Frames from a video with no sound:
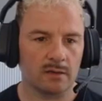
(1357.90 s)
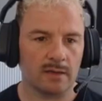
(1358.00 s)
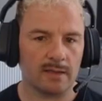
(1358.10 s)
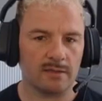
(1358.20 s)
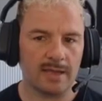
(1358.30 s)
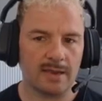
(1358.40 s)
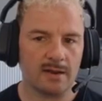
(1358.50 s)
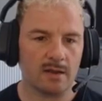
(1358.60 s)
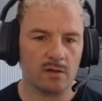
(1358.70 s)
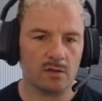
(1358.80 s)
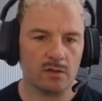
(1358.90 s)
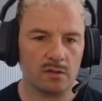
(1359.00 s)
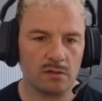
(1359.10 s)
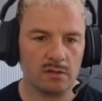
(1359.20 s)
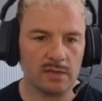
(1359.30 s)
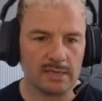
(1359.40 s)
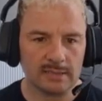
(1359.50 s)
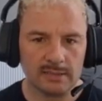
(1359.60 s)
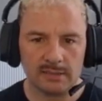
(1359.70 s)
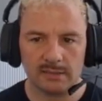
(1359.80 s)
And then
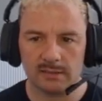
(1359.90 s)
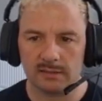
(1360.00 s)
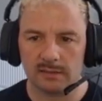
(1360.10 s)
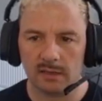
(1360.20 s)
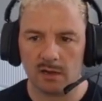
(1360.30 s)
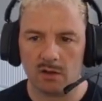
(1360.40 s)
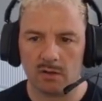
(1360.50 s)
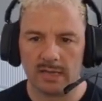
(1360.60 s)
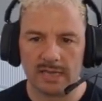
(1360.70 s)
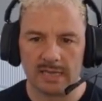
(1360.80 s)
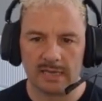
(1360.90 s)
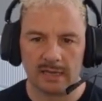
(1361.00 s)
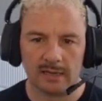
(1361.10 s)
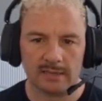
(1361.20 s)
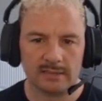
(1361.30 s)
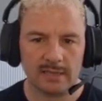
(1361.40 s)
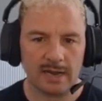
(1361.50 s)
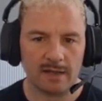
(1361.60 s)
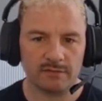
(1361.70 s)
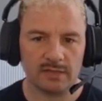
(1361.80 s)
this along here is going
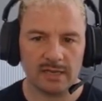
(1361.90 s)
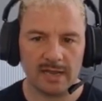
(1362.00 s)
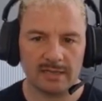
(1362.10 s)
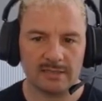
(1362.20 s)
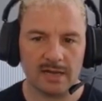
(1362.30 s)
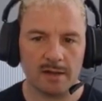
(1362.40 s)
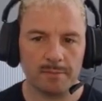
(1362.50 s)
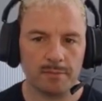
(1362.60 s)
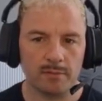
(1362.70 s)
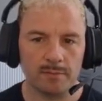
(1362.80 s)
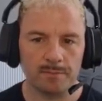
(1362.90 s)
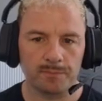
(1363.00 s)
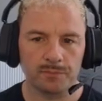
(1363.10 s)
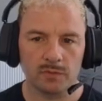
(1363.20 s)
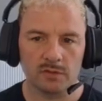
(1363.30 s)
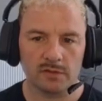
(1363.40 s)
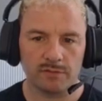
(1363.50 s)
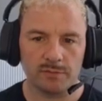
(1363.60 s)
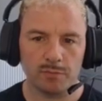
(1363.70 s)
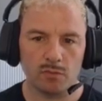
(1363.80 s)
to have to connect up. So
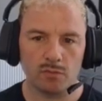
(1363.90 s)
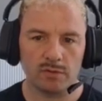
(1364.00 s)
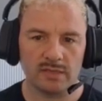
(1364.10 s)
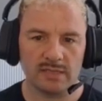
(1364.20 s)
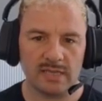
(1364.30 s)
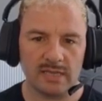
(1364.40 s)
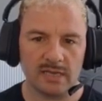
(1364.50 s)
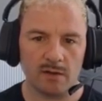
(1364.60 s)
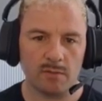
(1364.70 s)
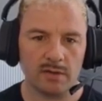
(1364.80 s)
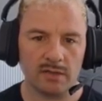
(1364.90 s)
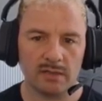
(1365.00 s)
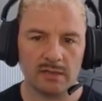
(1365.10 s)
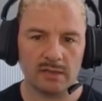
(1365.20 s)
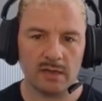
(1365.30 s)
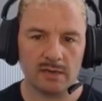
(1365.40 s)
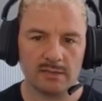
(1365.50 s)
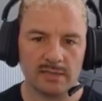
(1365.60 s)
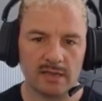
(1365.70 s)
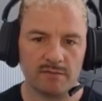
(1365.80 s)
if we put all this here, I want to kind of
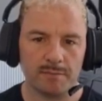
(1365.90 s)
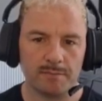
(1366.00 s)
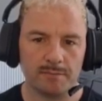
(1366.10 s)
save it.